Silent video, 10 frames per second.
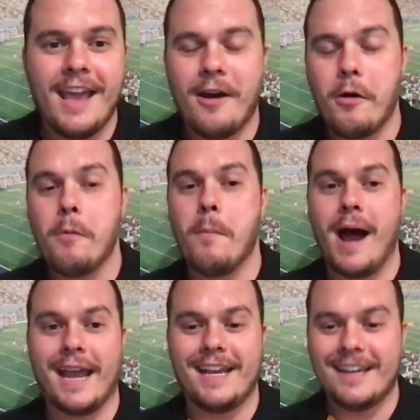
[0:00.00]
Oh
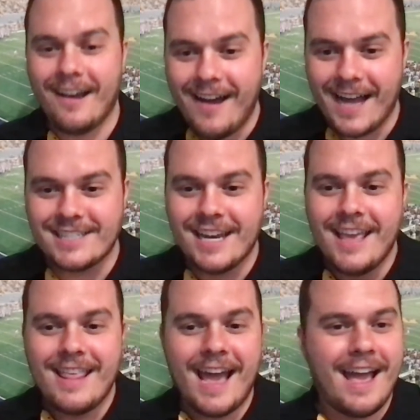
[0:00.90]
my gosh,
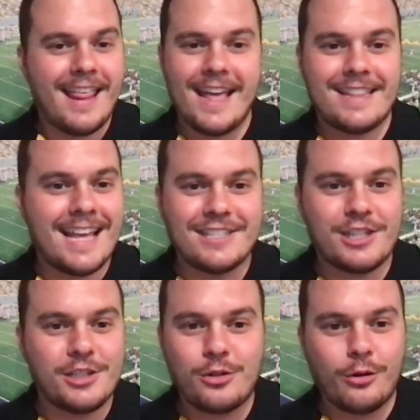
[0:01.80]
that's
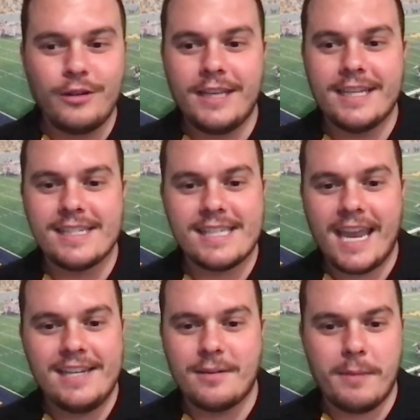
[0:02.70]
just truly
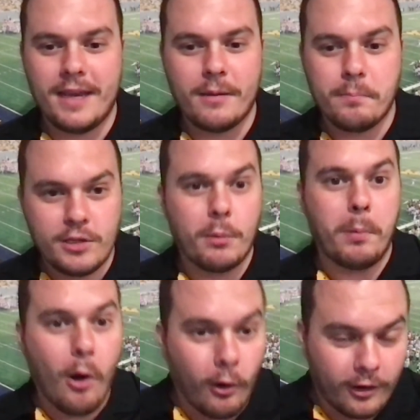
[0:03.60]
insane to me to
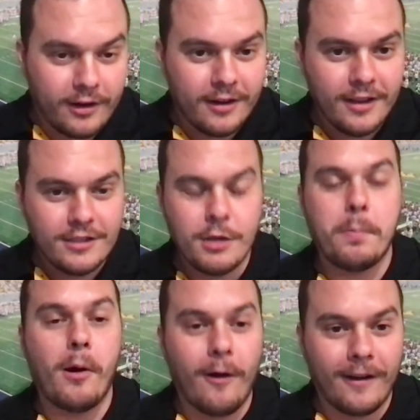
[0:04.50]
park.
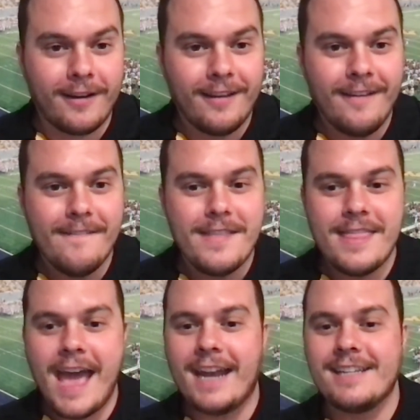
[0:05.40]

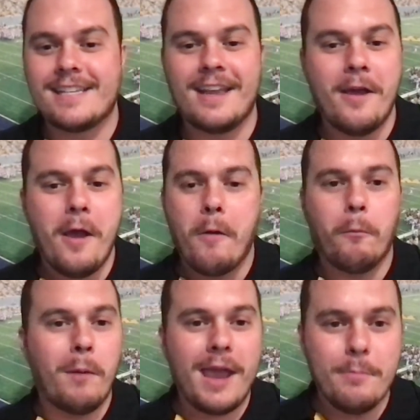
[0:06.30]
That is
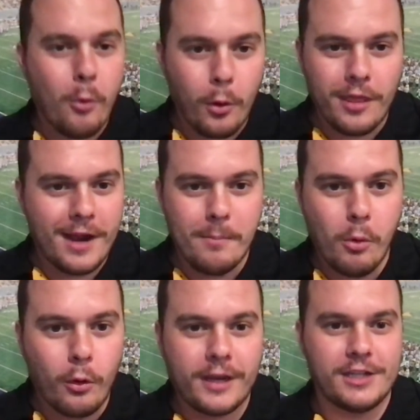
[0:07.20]
way more than a
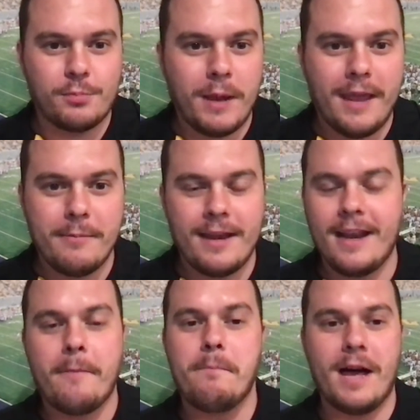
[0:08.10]
mortgage payment in
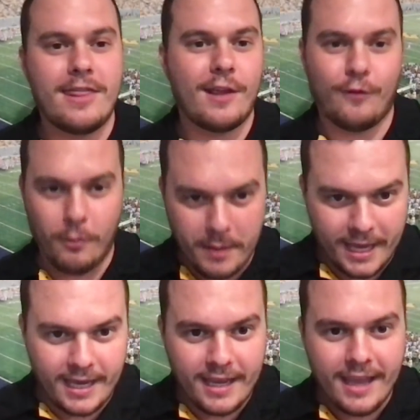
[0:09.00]
a month for
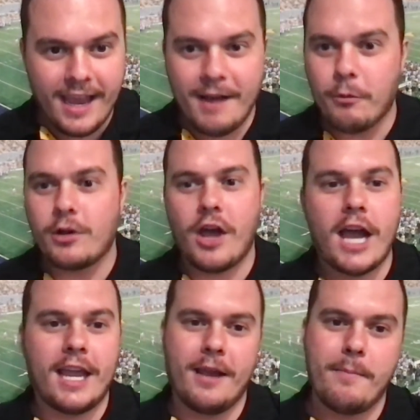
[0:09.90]
me, and we're
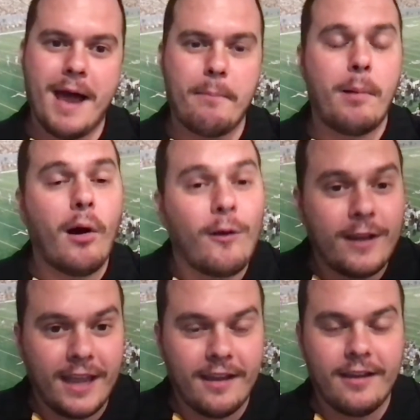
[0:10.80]
talking about
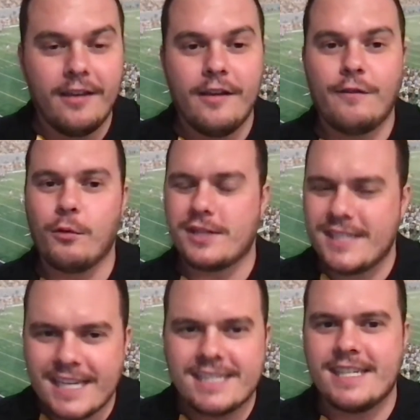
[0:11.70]
parking for
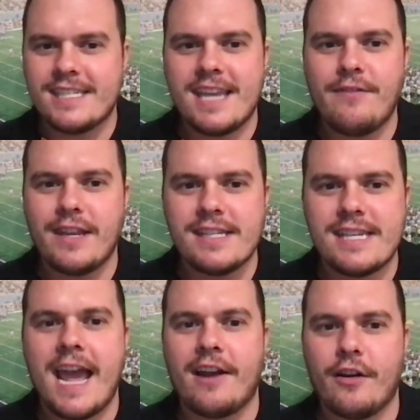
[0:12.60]
6 to 7
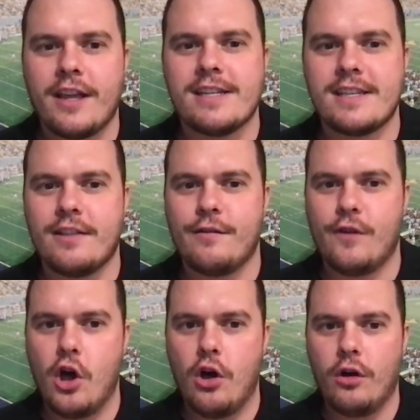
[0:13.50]
Saturdays in the
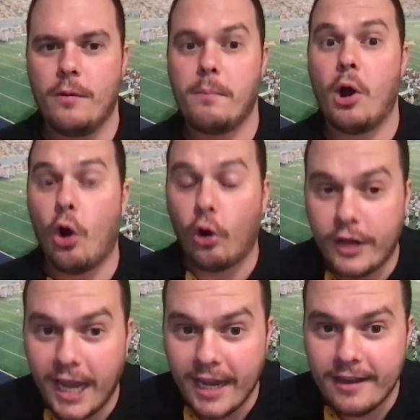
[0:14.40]
fall. Parking.